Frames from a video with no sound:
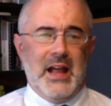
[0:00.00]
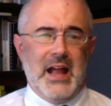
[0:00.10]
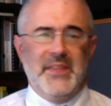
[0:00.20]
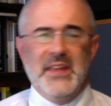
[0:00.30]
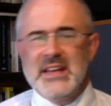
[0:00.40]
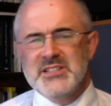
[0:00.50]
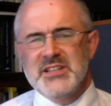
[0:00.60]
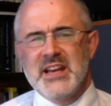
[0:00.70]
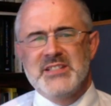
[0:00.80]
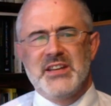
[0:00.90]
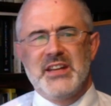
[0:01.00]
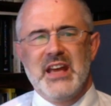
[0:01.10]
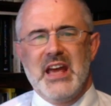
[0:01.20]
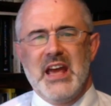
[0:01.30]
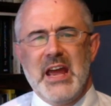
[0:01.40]
And then he says that
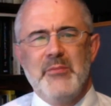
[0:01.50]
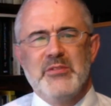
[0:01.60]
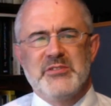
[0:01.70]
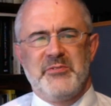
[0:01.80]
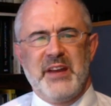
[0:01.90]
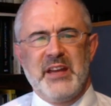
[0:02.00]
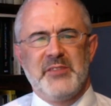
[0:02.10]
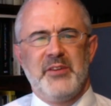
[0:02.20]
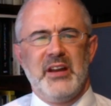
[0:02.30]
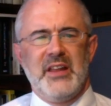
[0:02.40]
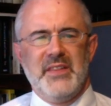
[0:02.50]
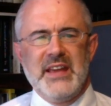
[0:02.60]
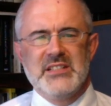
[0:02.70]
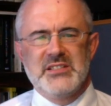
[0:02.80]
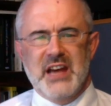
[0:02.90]
he was faithful in
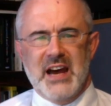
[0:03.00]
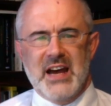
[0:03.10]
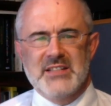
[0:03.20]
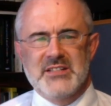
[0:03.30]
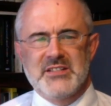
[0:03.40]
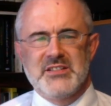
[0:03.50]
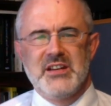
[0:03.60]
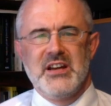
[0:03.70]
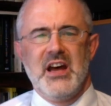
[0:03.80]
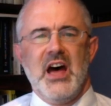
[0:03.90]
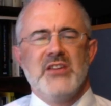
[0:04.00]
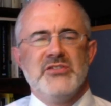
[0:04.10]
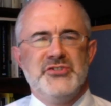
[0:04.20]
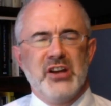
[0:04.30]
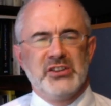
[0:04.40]
these tasks
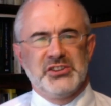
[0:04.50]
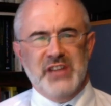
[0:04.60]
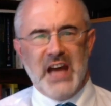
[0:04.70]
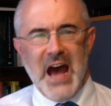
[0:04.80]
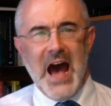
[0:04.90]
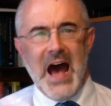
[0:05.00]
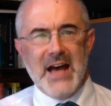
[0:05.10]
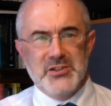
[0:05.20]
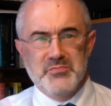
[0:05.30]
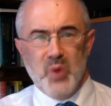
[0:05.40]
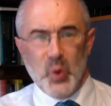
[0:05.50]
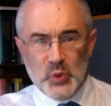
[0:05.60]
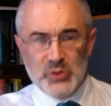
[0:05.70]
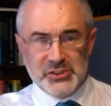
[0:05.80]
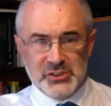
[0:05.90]
just as
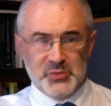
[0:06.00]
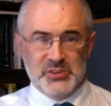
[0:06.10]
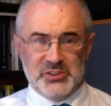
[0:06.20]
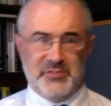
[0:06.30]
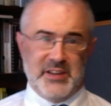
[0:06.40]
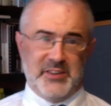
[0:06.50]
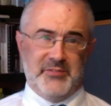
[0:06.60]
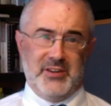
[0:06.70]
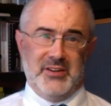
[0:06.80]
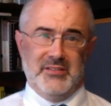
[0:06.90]
Moses was faithful.